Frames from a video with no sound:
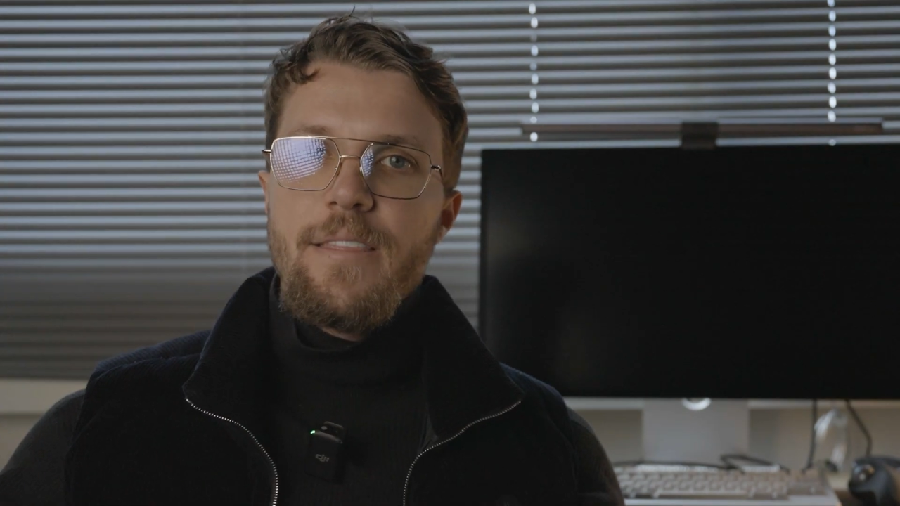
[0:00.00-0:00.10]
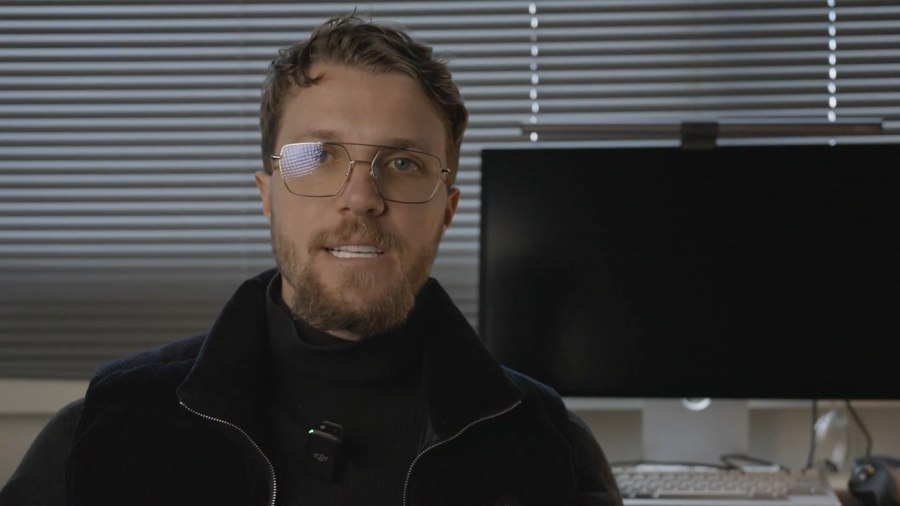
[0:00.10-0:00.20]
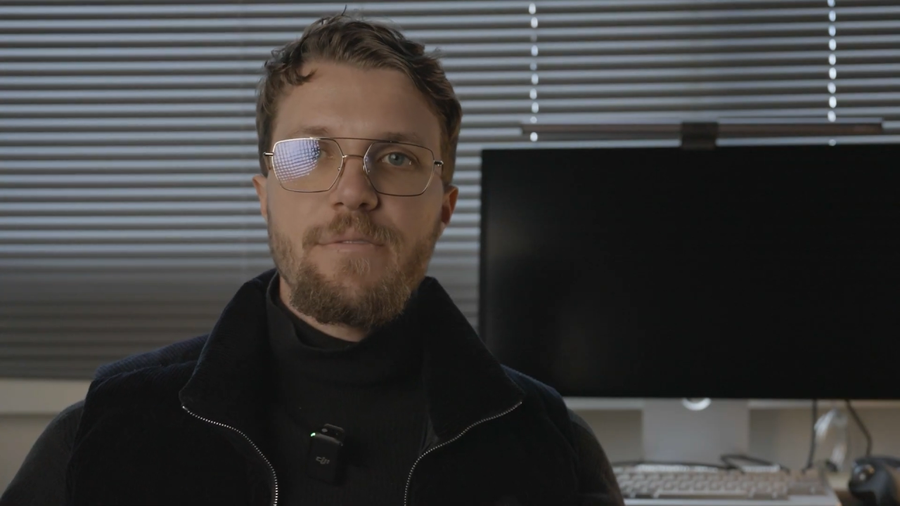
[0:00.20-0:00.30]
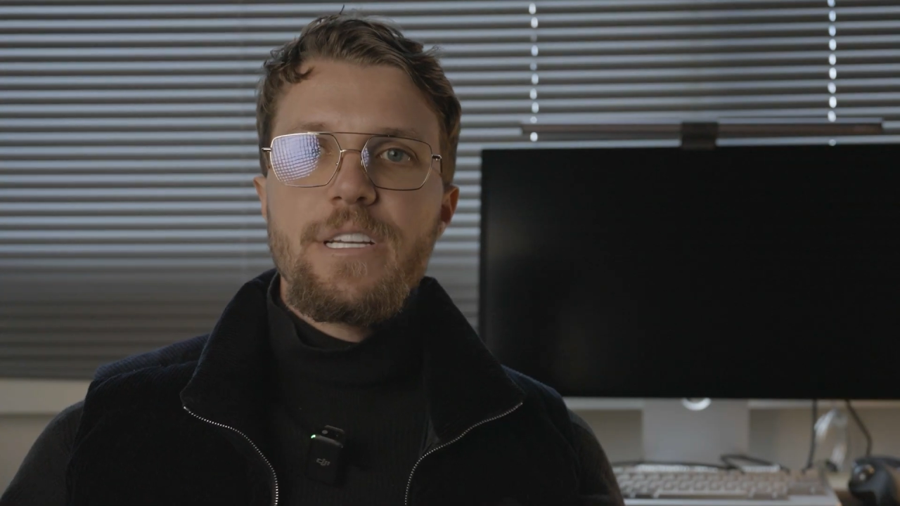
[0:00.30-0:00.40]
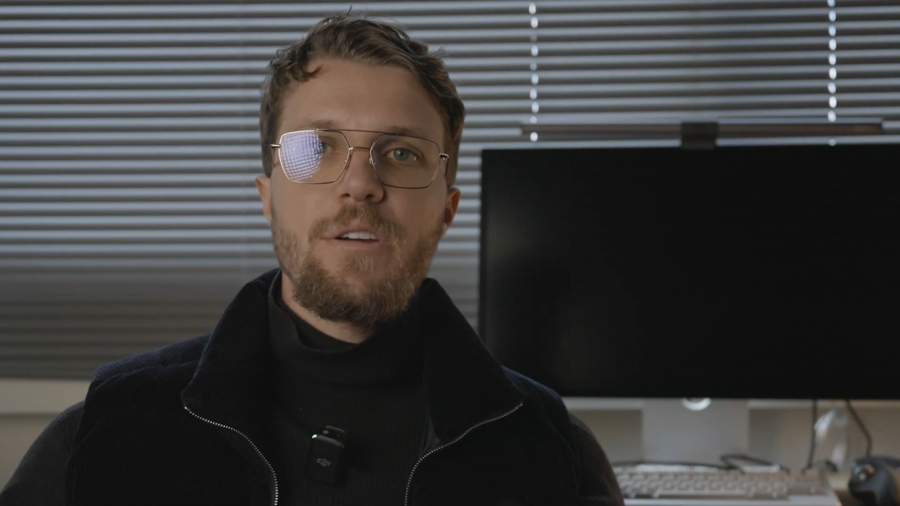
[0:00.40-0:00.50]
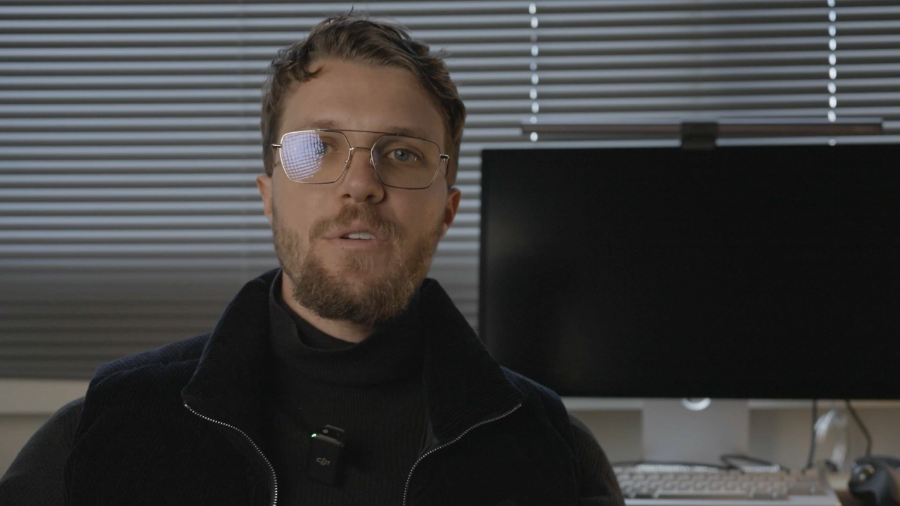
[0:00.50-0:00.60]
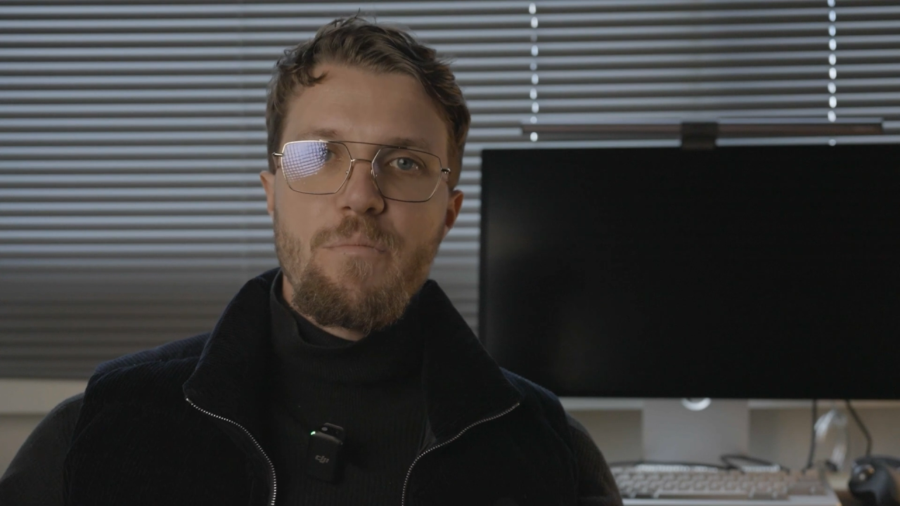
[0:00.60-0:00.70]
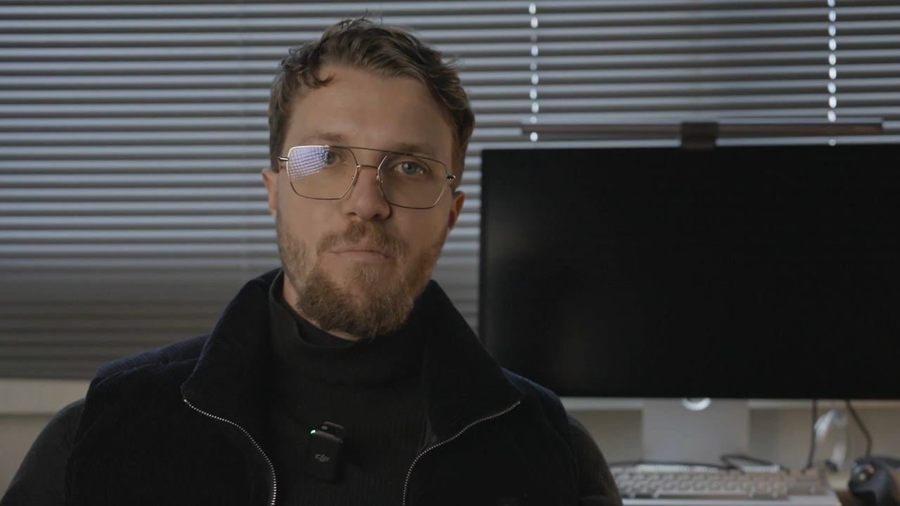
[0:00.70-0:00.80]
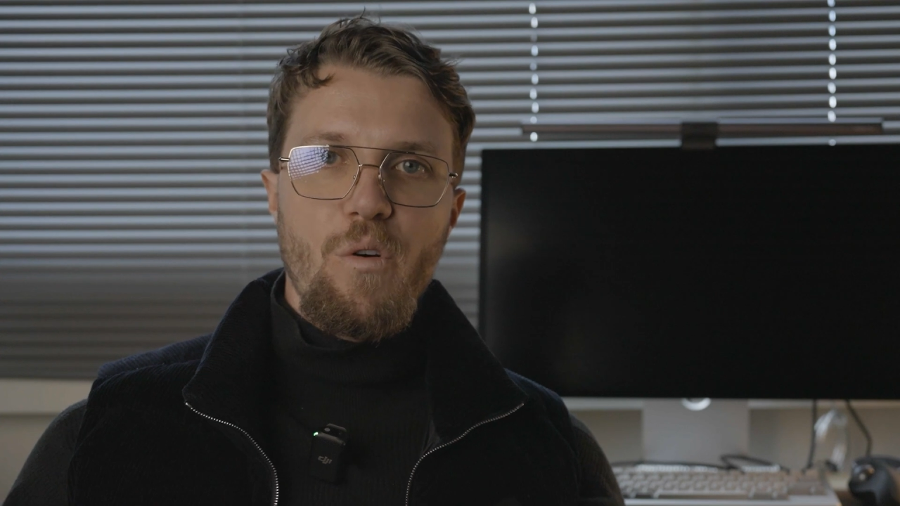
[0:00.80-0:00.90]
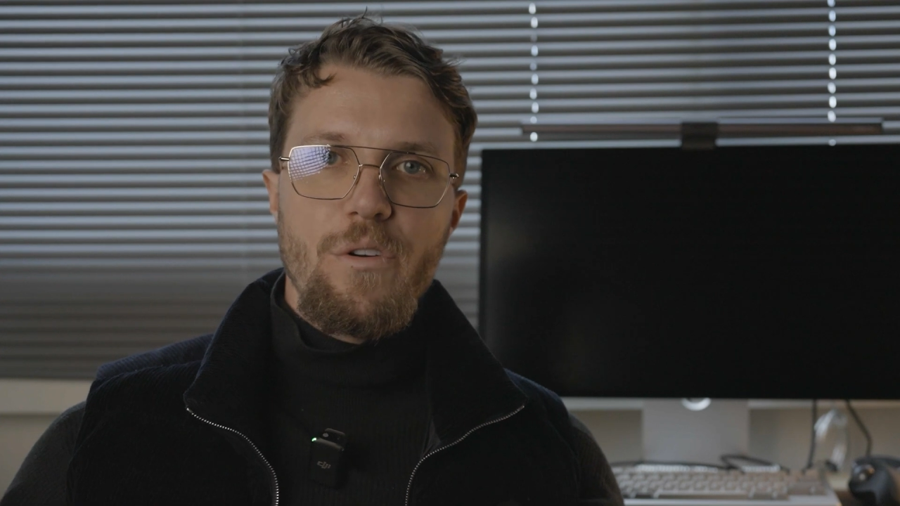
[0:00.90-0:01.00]
this video, you're
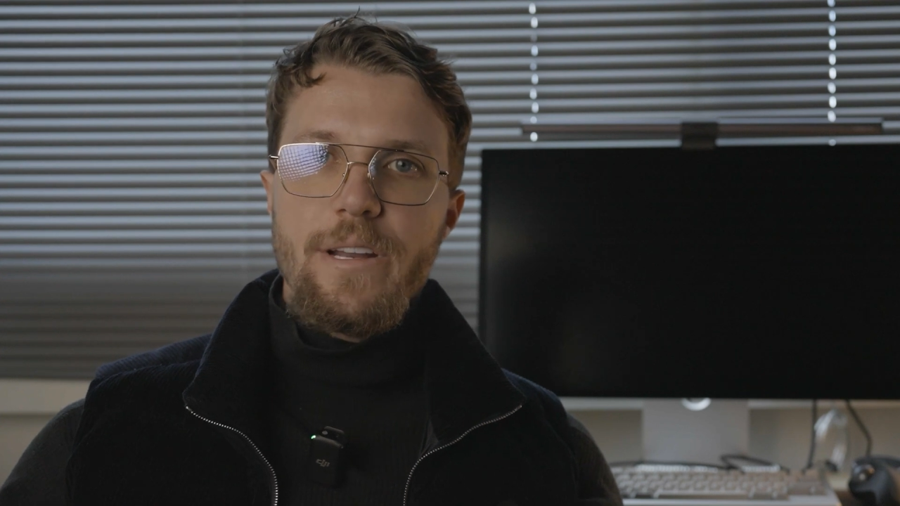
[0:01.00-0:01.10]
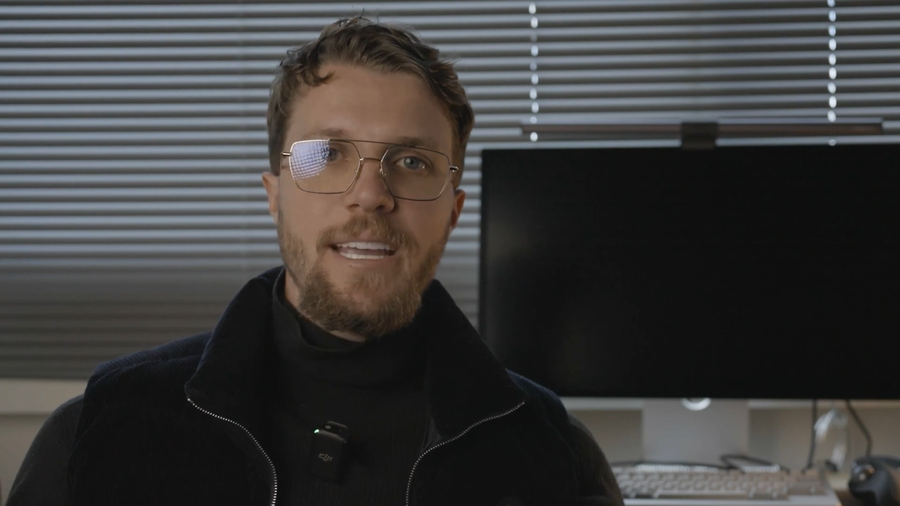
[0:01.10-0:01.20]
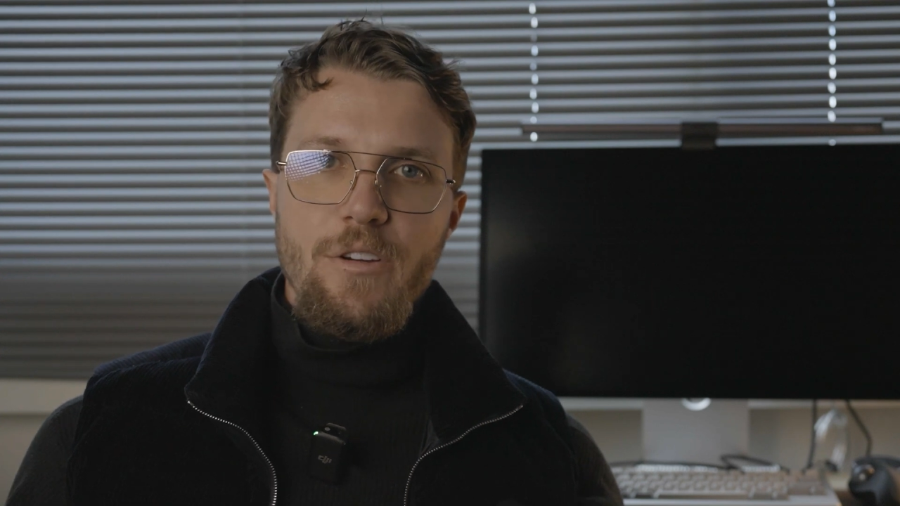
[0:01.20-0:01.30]
bored,